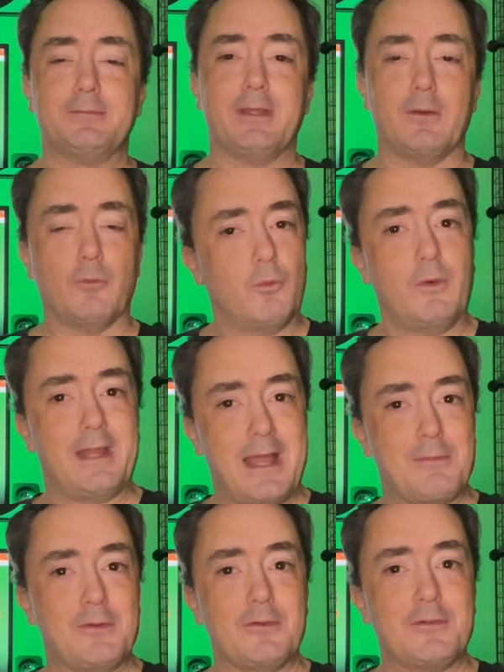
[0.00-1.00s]
and what
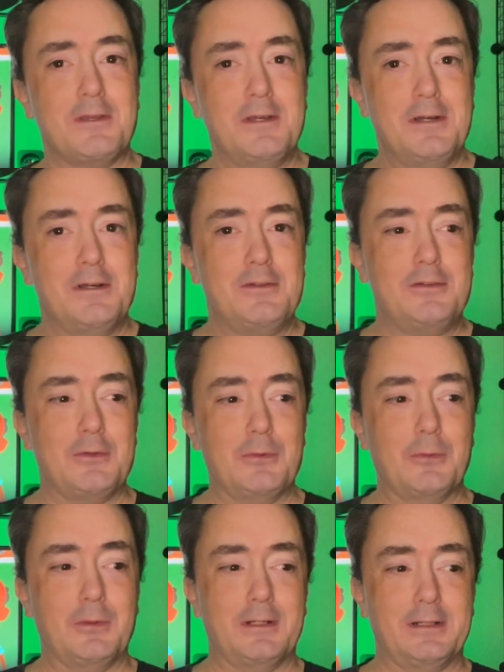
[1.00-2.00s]
happens
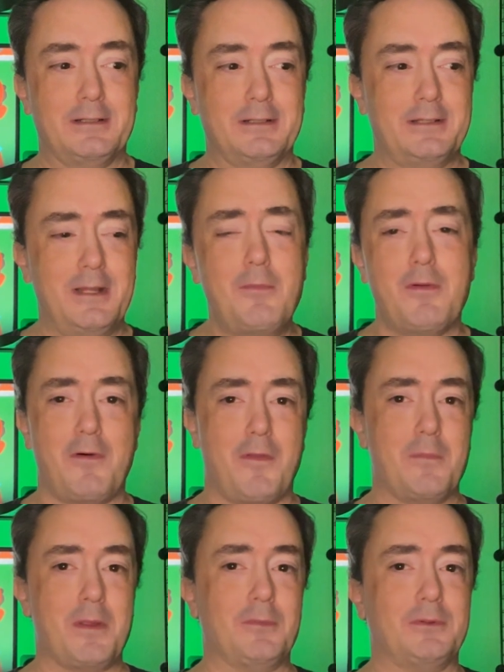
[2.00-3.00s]
to a number of other
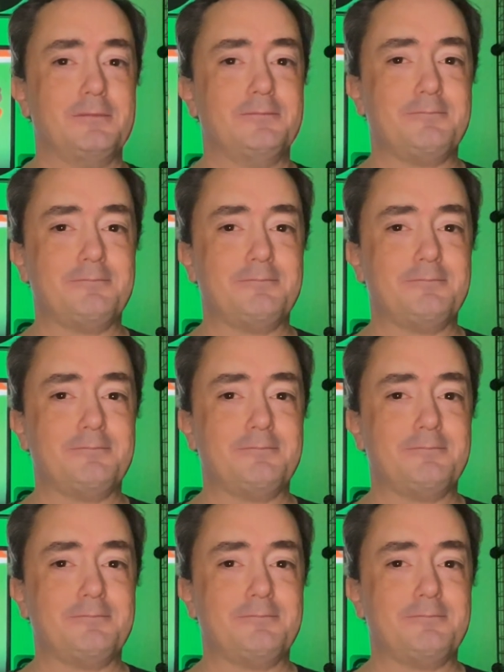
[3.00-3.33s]
people.